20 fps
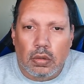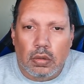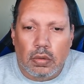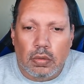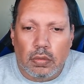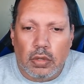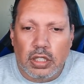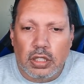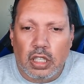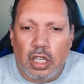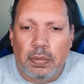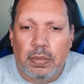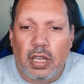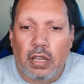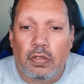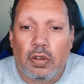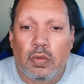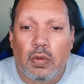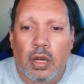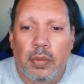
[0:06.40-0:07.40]
What's up,
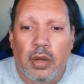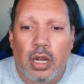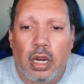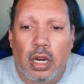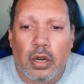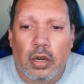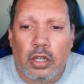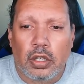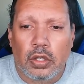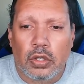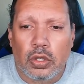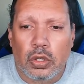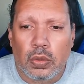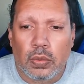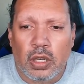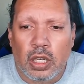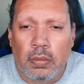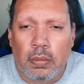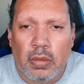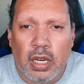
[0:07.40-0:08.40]
everyone? How are you
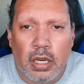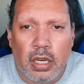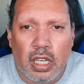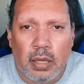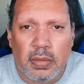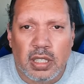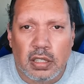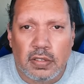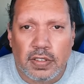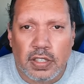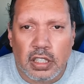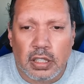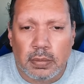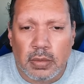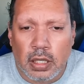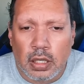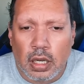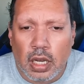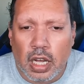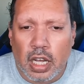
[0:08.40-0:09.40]
doing? My name is
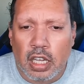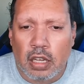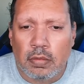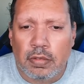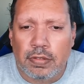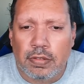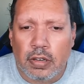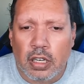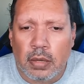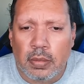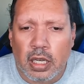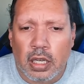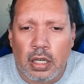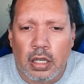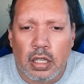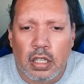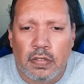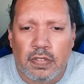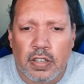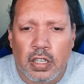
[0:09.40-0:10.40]
Vestmen. I am from and
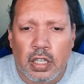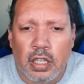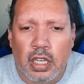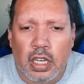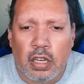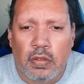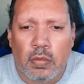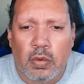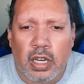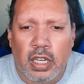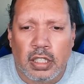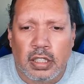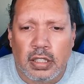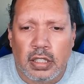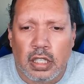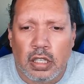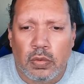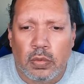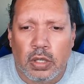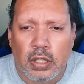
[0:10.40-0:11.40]
live in
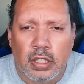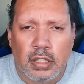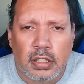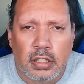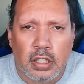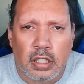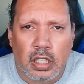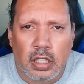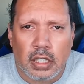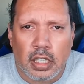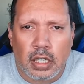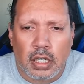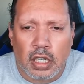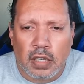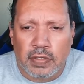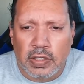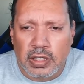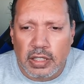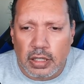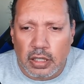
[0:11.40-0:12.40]
NYC, with the city that
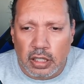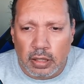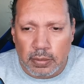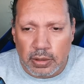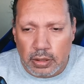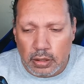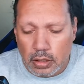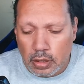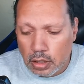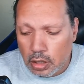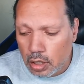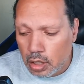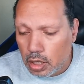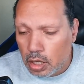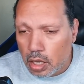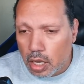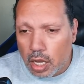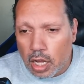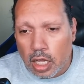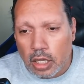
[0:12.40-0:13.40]
never sleeps.
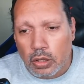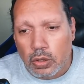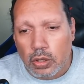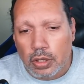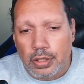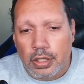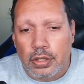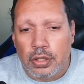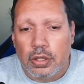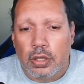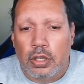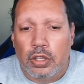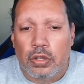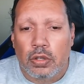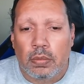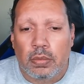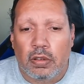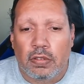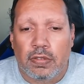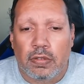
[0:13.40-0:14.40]
I'm going to tell you
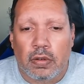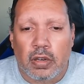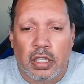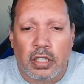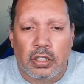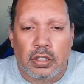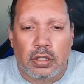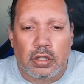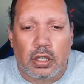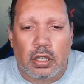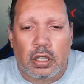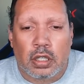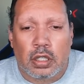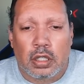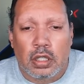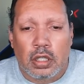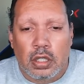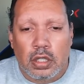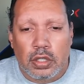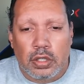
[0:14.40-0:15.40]
before I start,
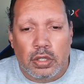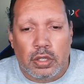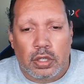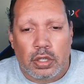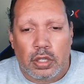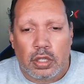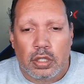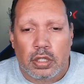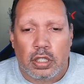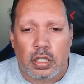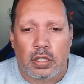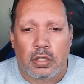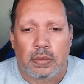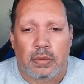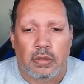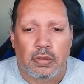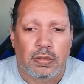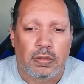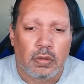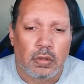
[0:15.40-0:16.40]
you heard this
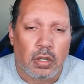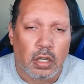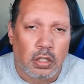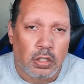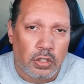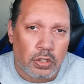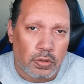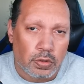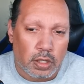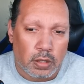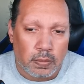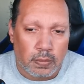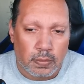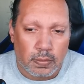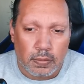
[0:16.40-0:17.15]
before on stream.